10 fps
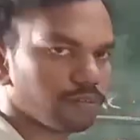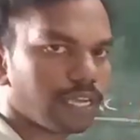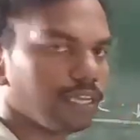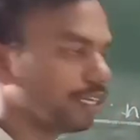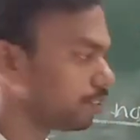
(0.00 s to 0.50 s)

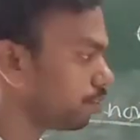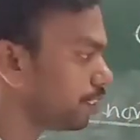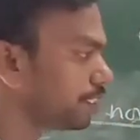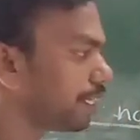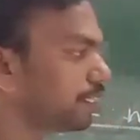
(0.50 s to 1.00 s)
Okay. So
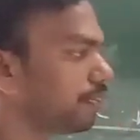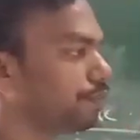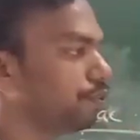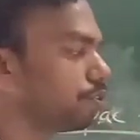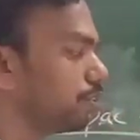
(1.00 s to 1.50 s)
these are the
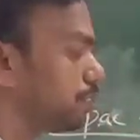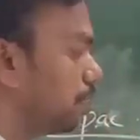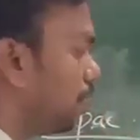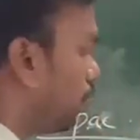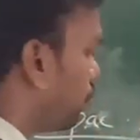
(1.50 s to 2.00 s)
few rules
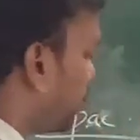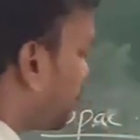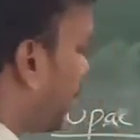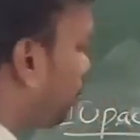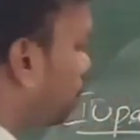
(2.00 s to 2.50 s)
you
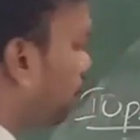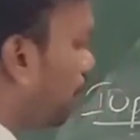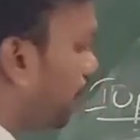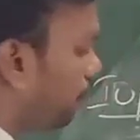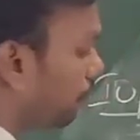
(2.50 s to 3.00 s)
just have to
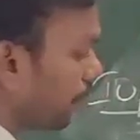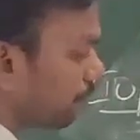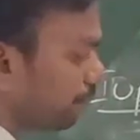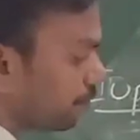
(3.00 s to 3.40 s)
remember.